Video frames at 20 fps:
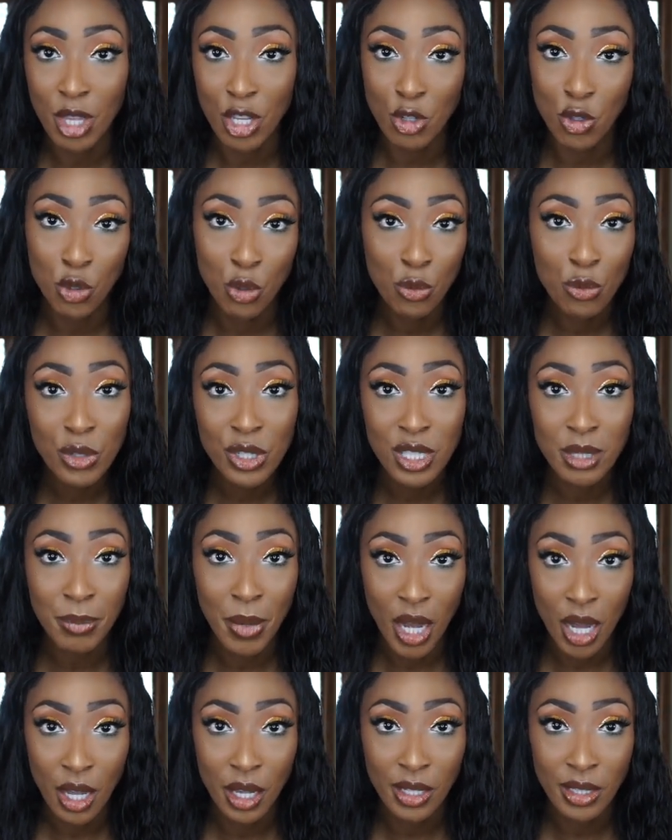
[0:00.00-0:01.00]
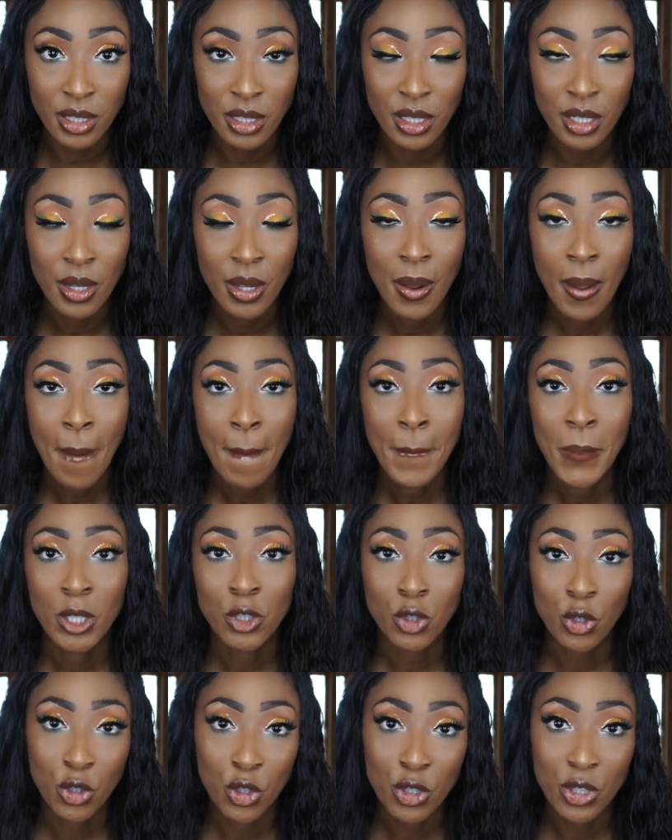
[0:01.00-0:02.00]
They do respond
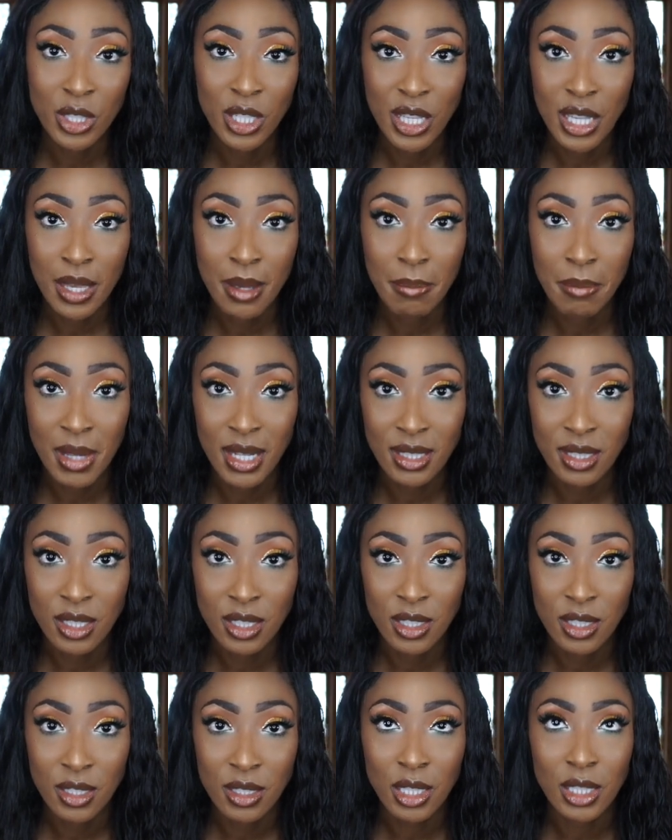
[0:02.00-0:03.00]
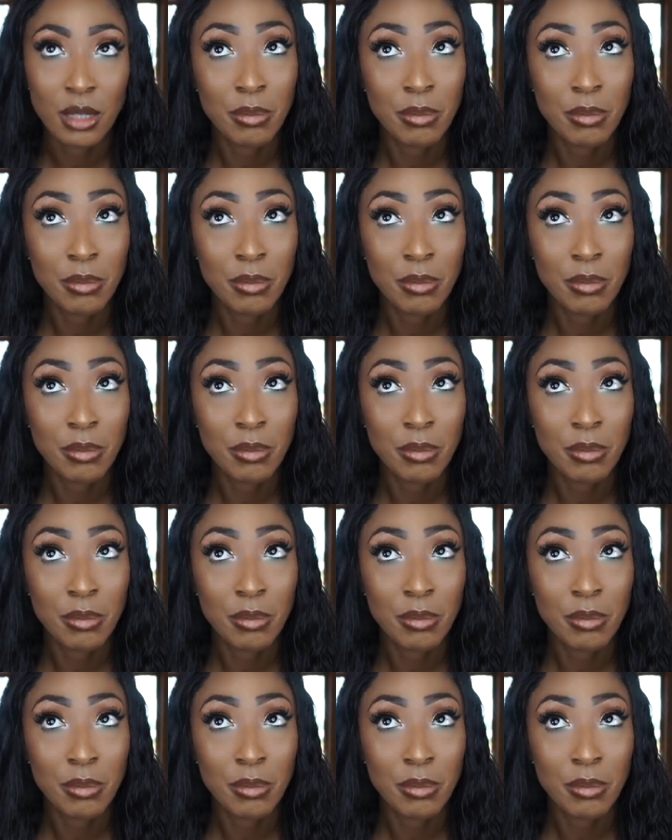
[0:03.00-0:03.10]
to your DM messages,